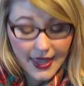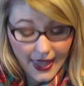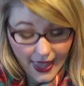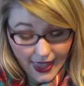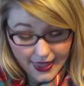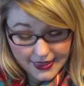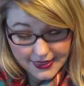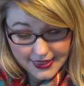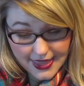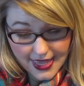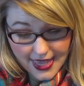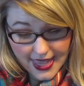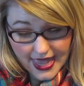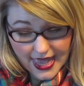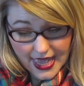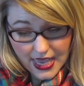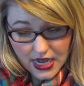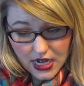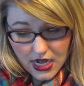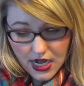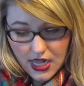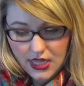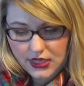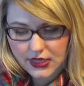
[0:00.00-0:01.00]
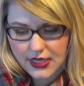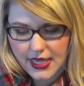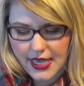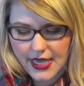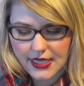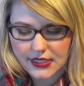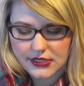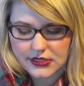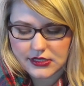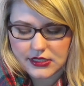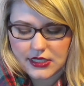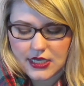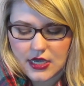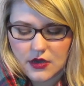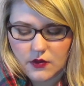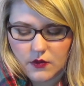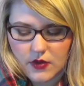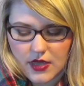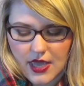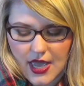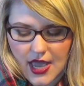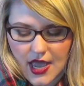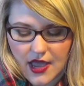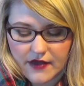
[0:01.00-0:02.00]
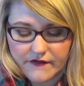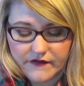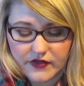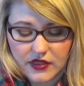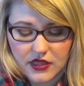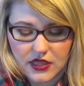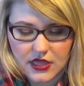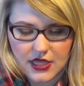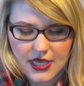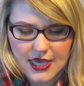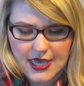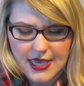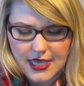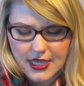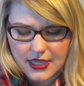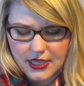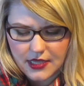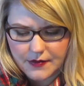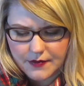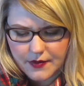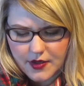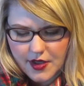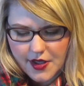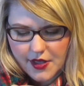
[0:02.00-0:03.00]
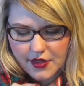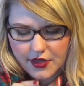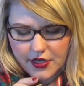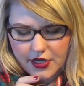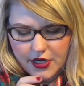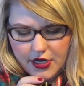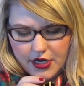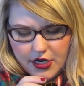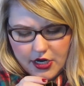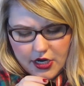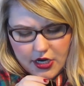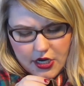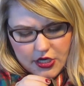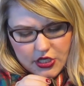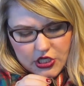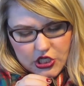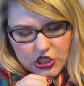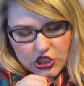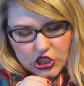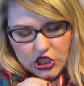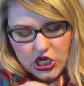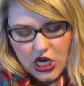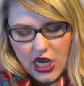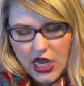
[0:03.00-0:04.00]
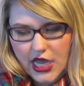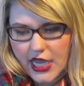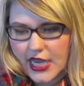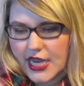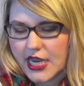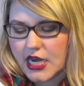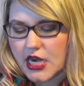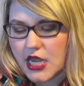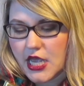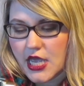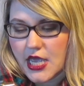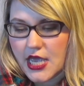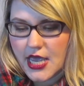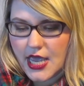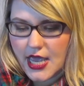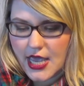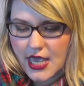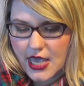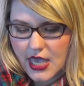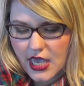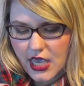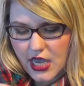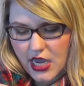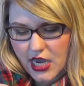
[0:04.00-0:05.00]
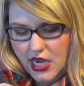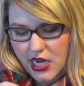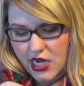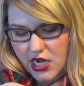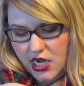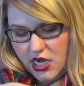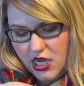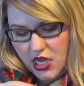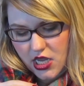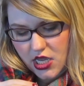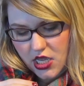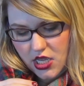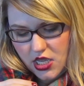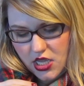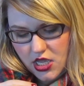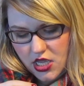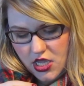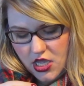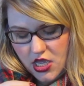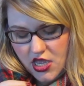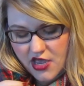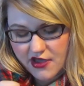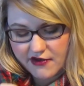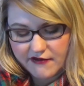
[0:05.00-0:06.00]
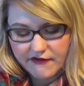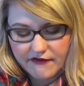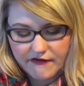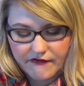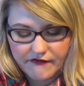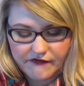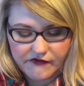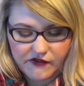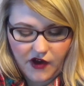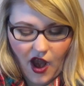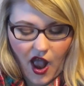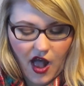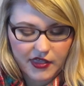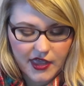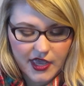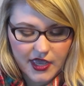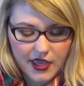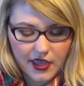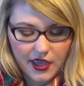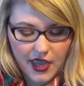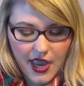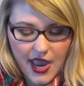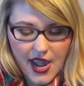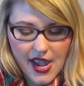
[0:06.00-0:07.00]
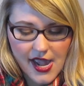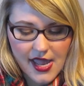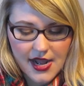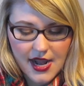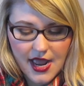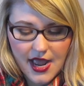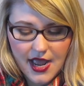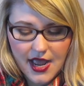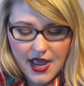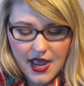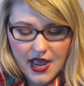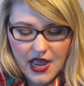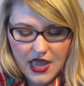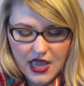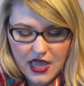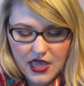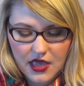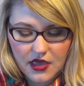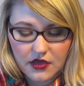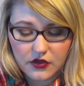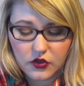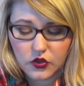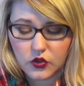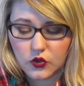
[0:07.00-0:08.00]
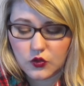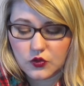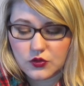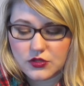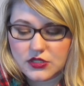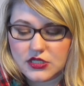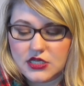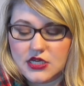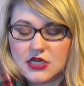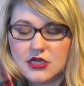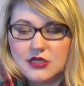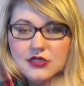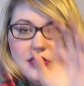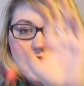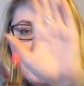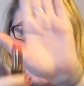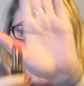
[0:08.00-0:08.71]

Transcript: And then lastly, we have the lip color Shine in Frolic. And I use these